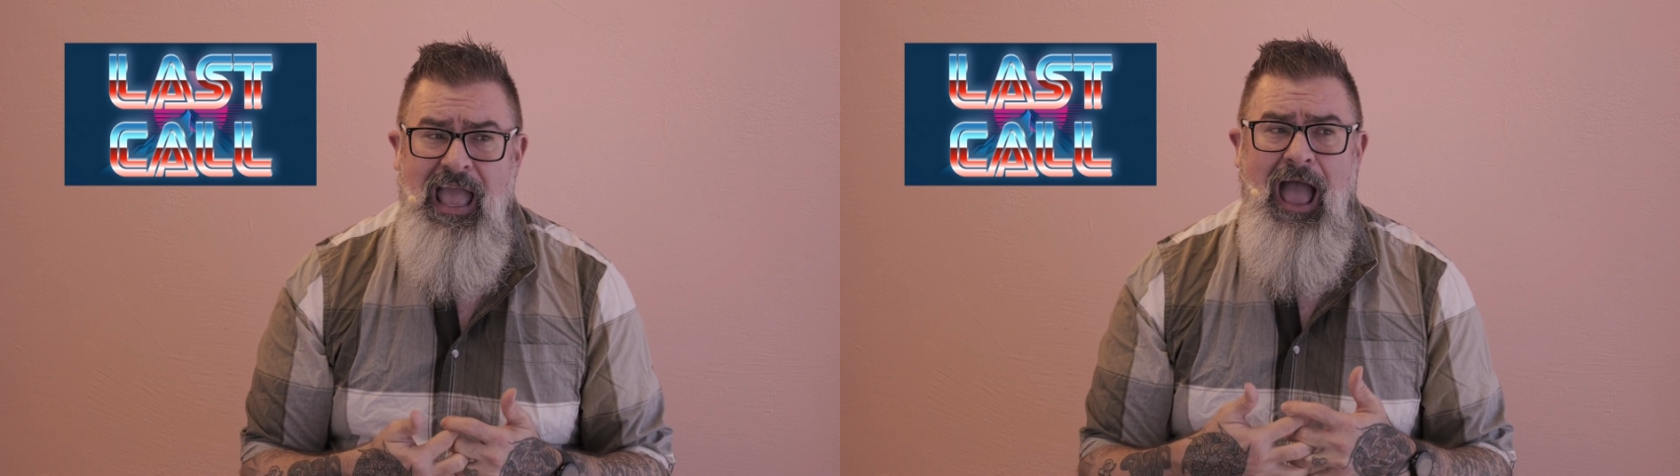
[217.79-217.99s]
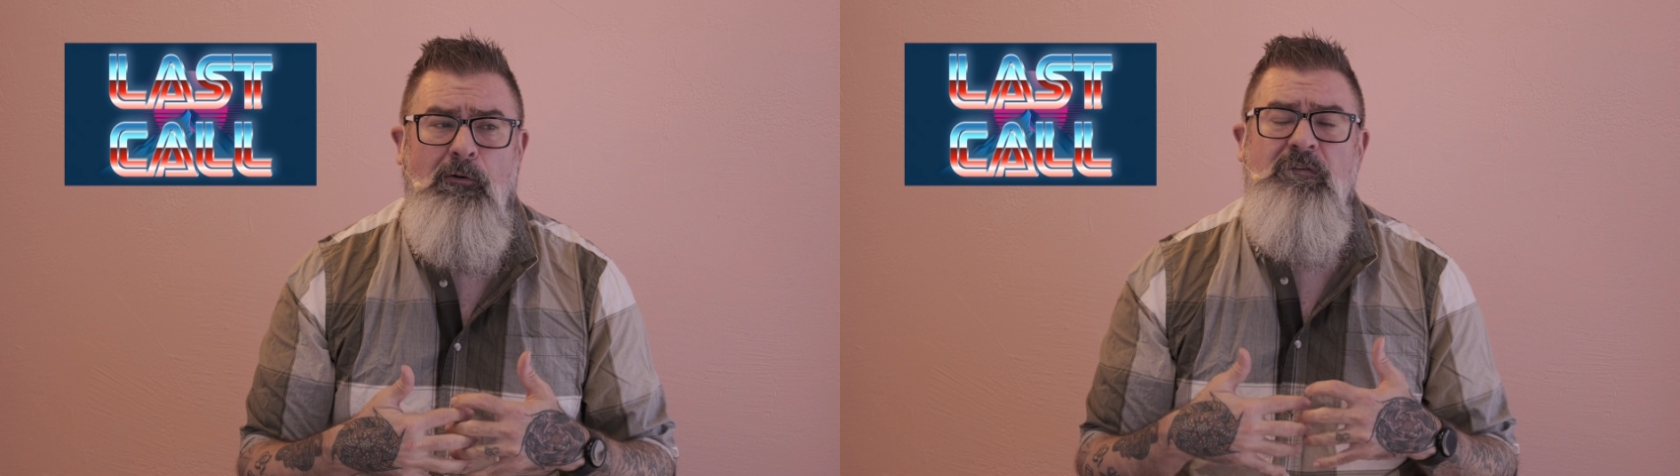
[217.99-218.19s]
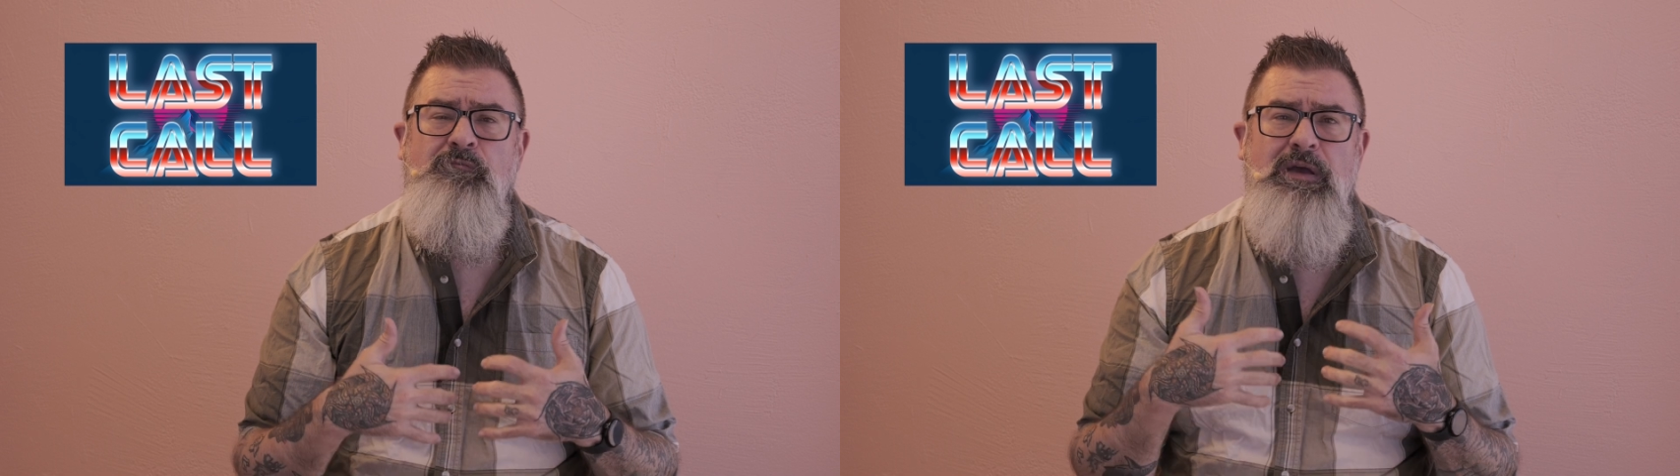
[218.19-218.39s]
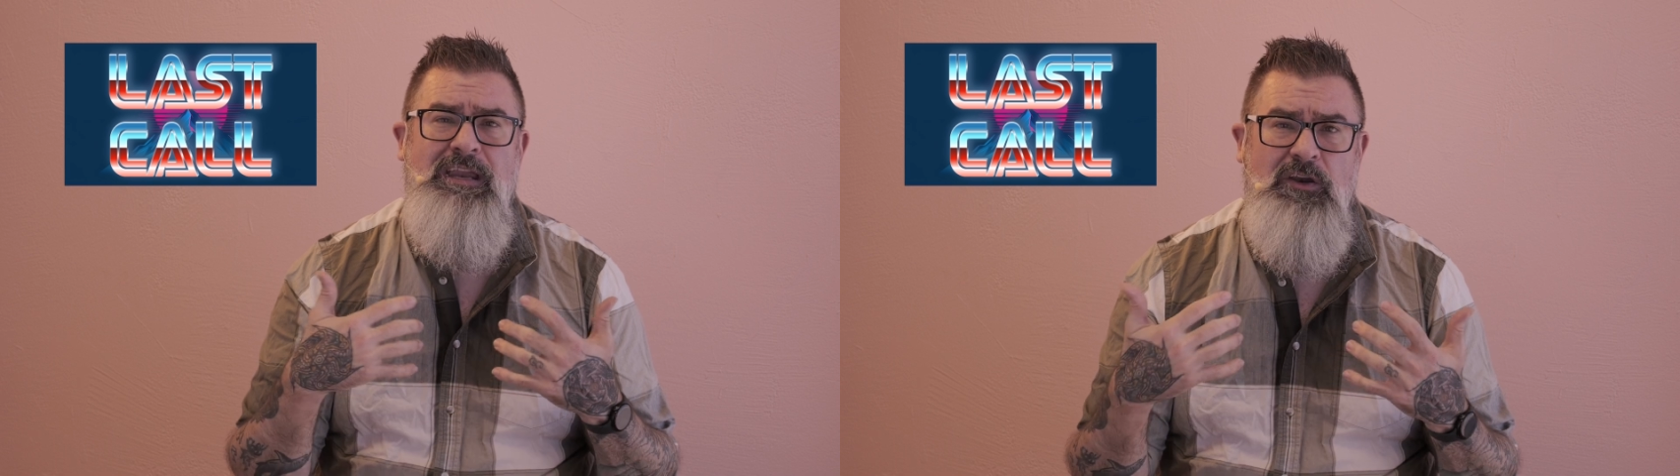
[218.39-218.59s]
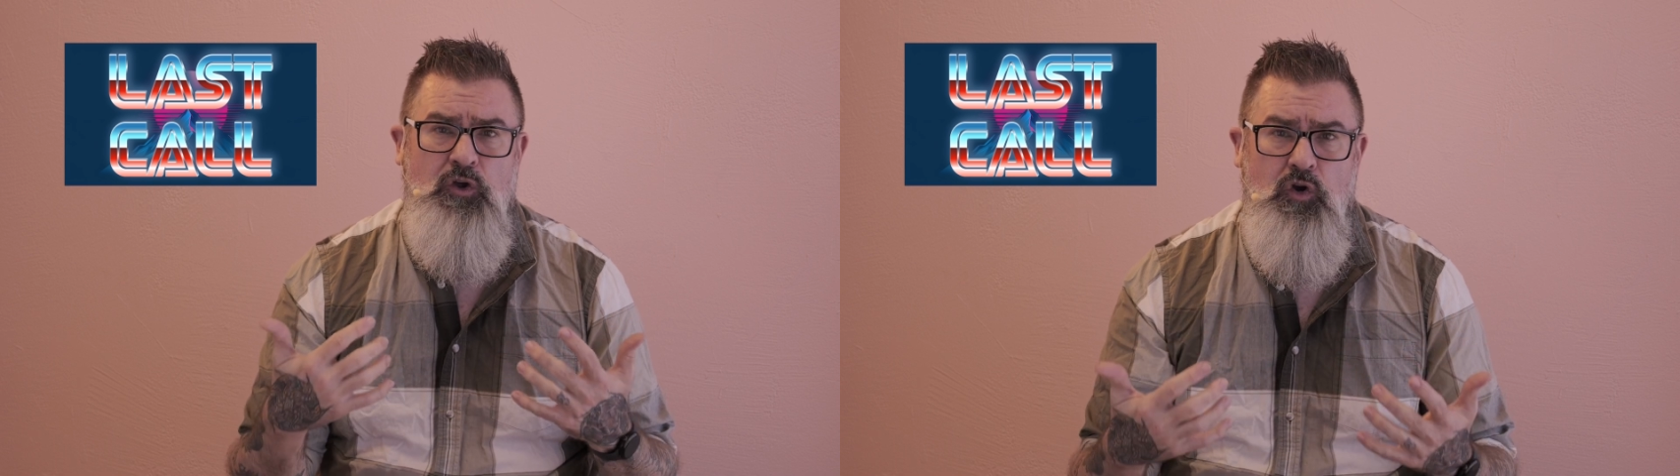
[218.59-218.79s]
how we've
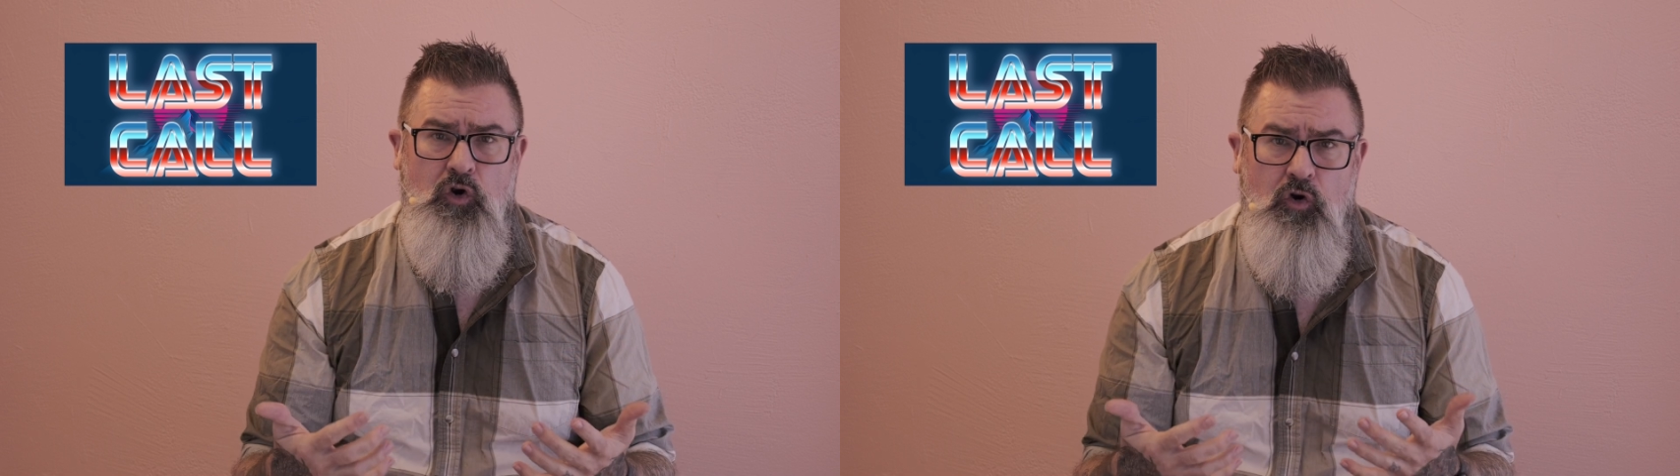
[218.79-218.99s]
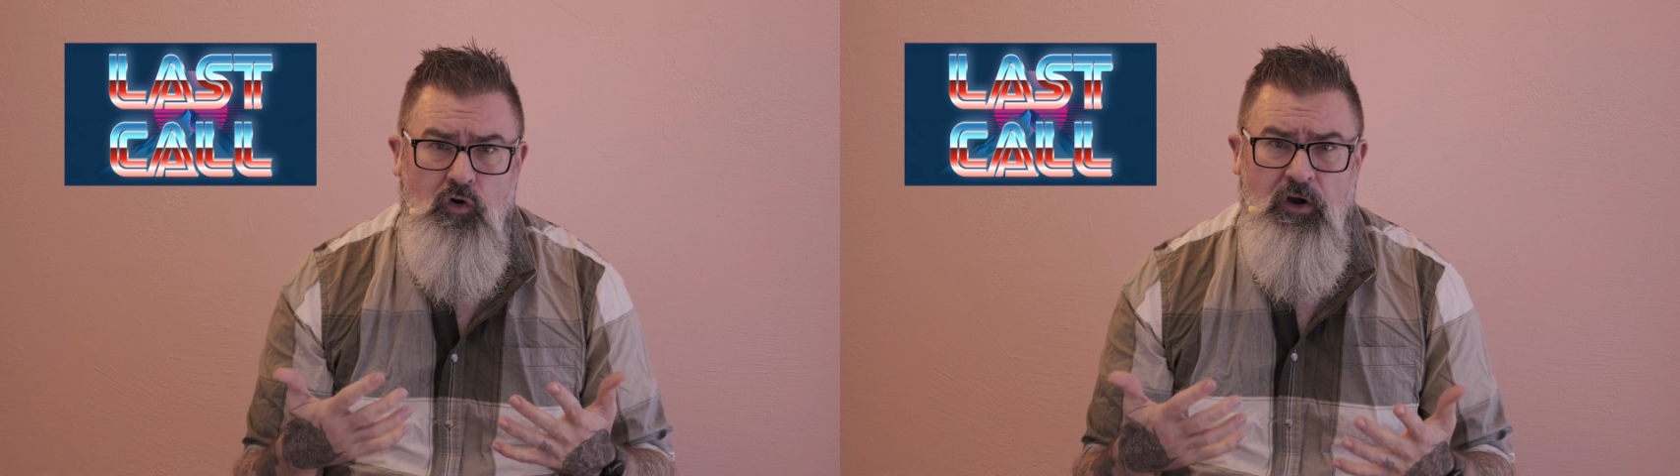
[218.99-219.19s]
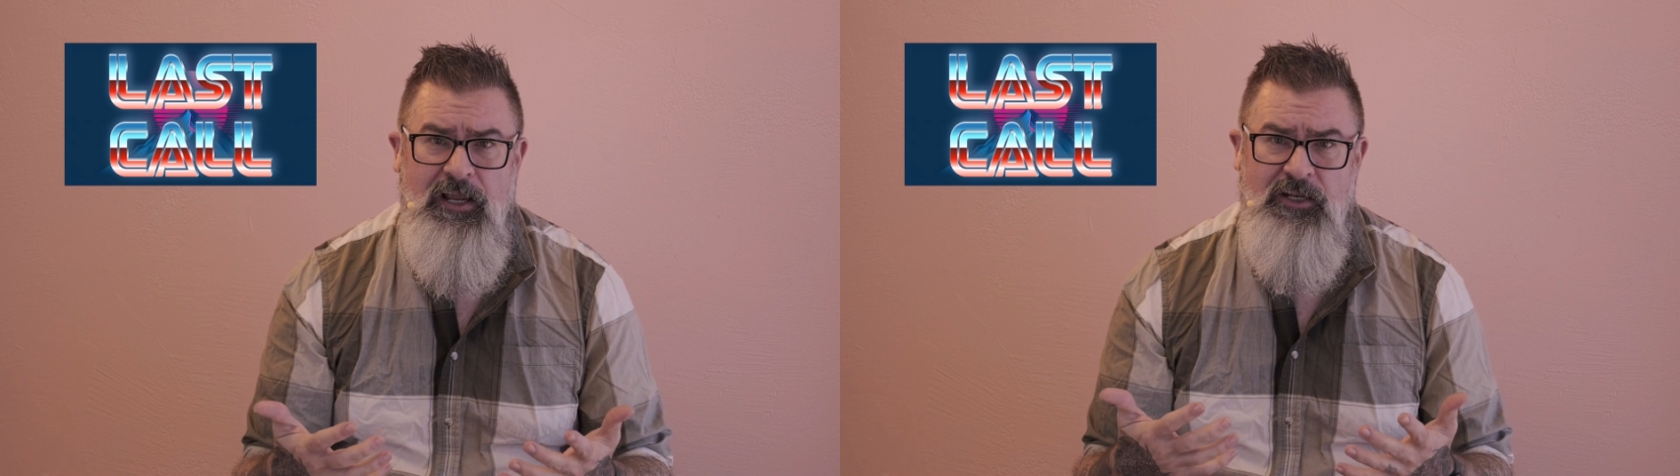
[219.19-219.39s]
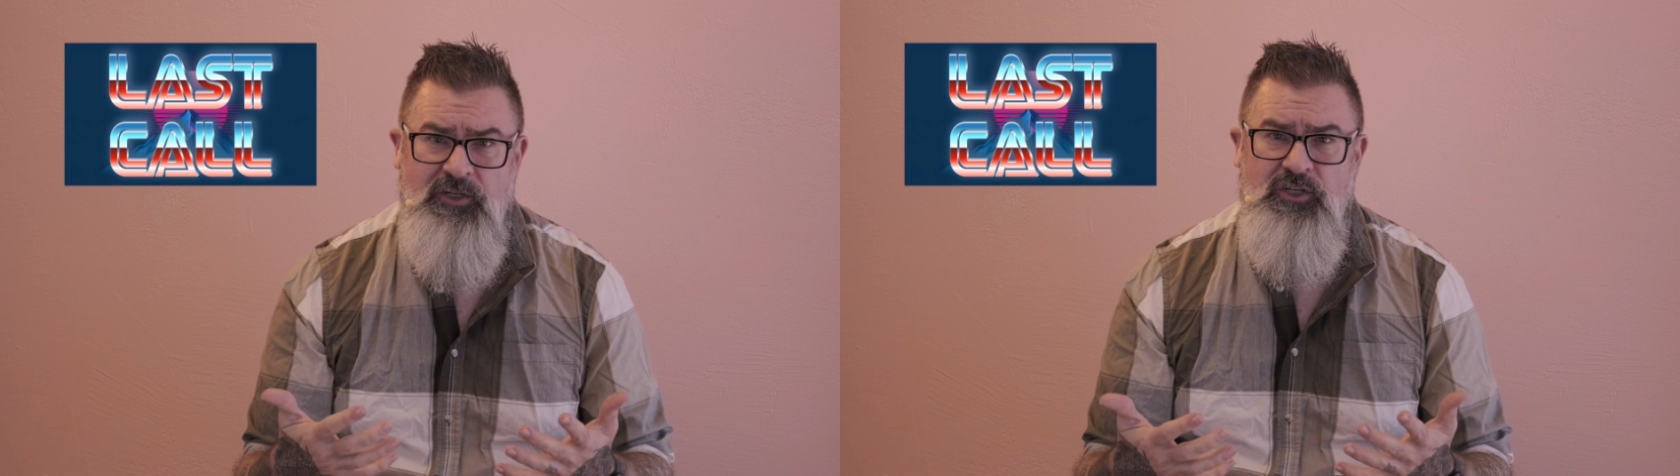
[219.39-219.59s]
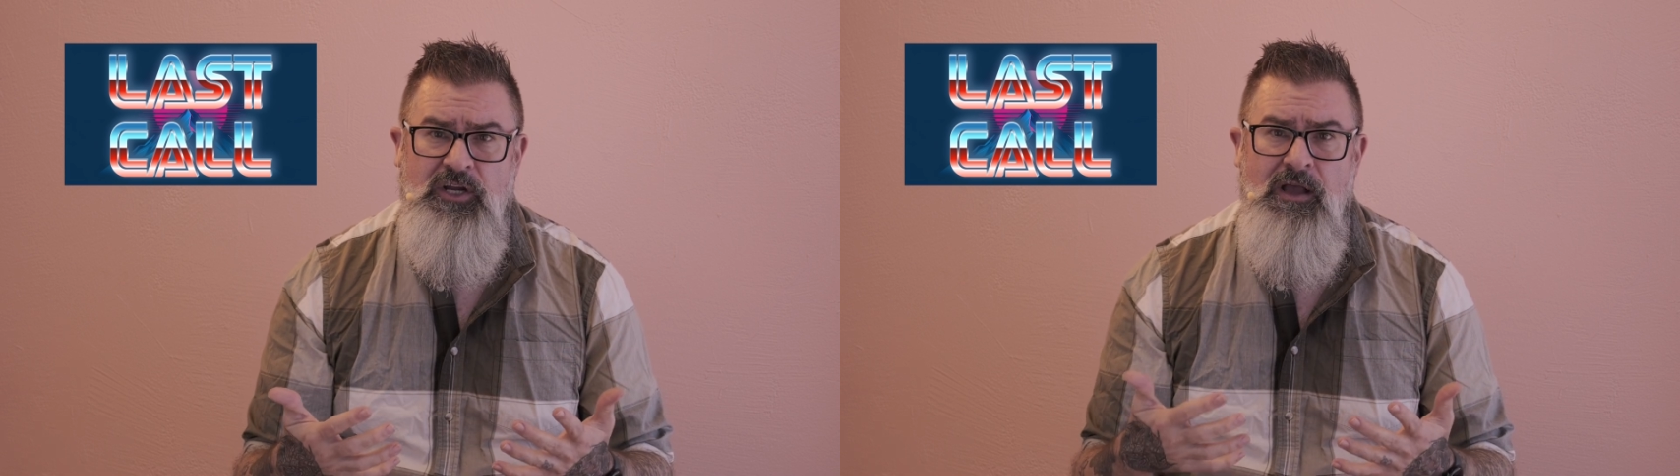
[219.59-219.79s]
been
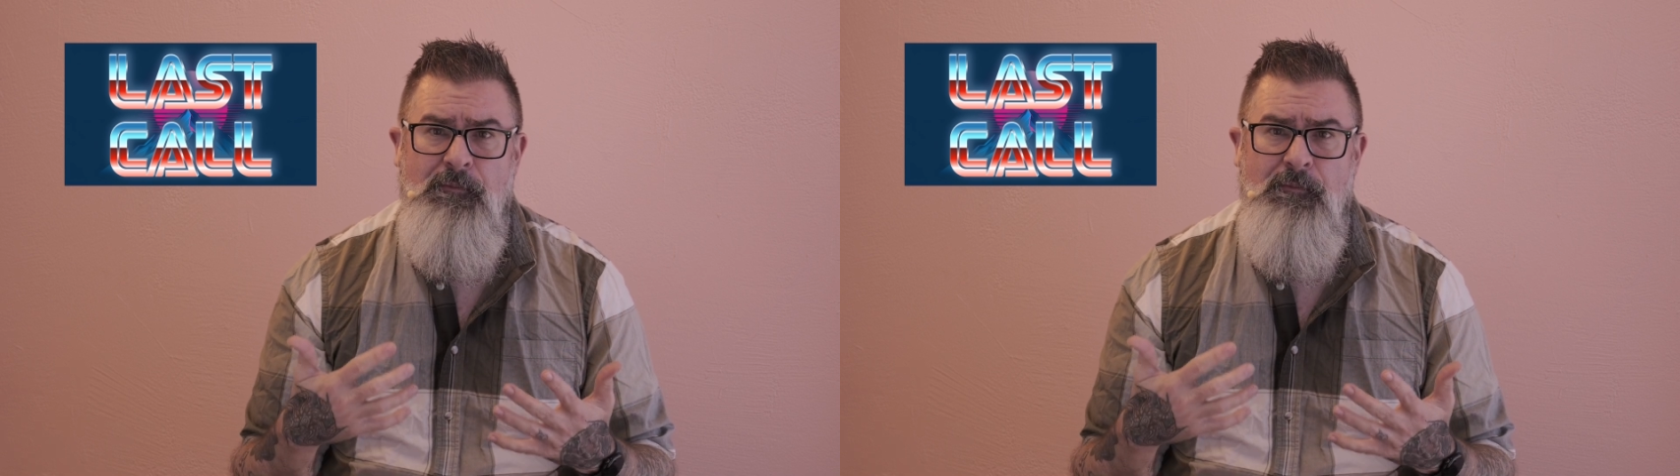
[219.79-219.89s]
encouraged